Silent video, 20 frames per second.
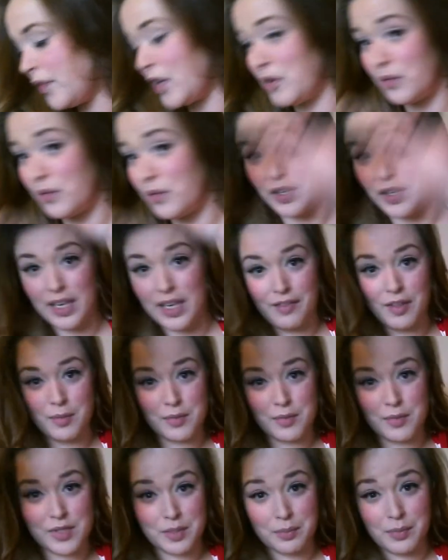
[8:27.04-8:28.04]
and really give
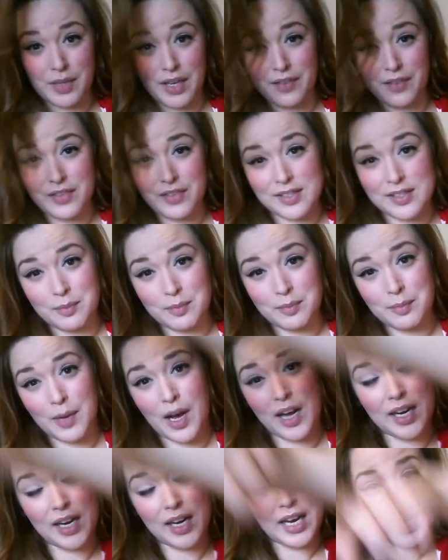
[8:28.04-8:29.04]
them some lift and some
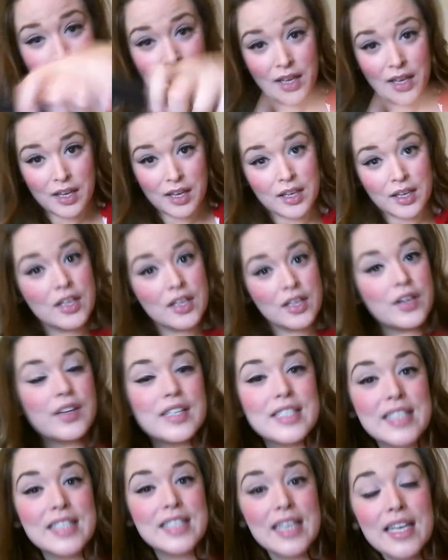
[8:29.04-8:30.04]
body. You
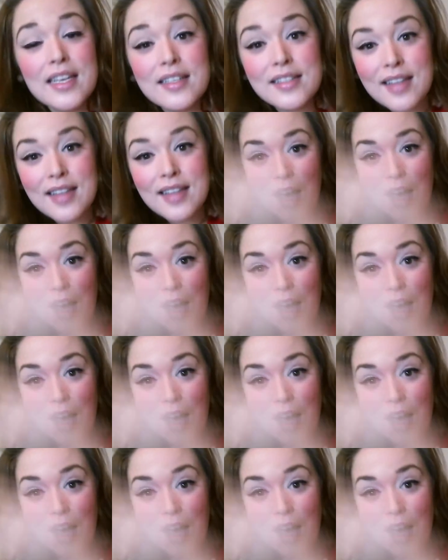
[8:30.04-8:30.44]
can tease